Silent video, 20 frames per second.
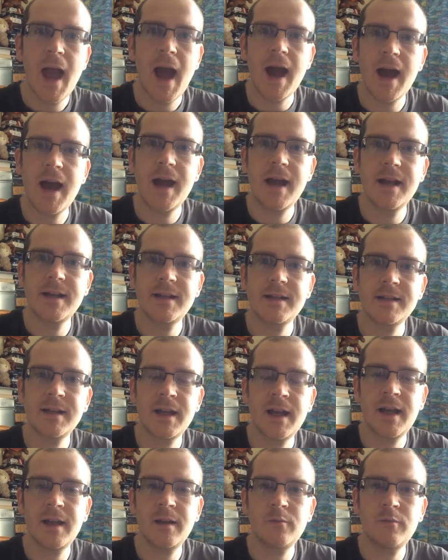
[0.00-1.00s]

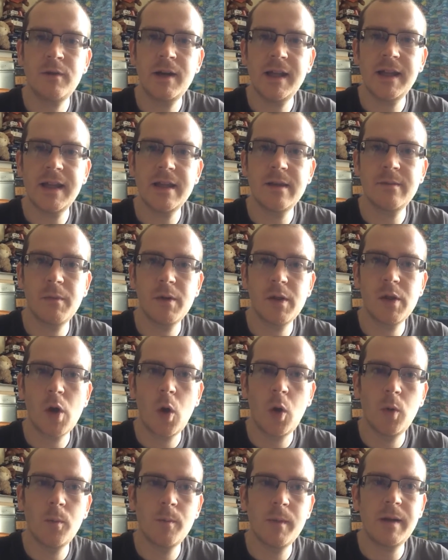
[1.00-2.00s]
And really the
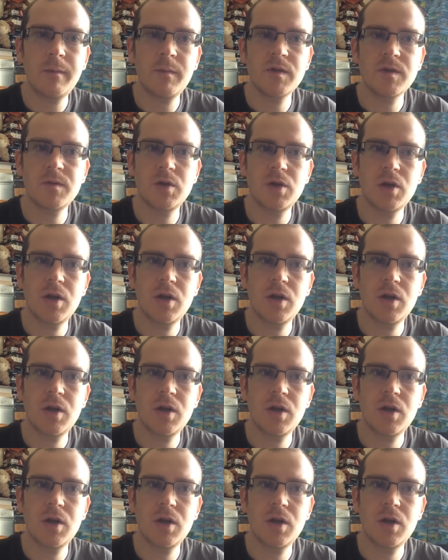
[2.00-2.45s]
whole minimalism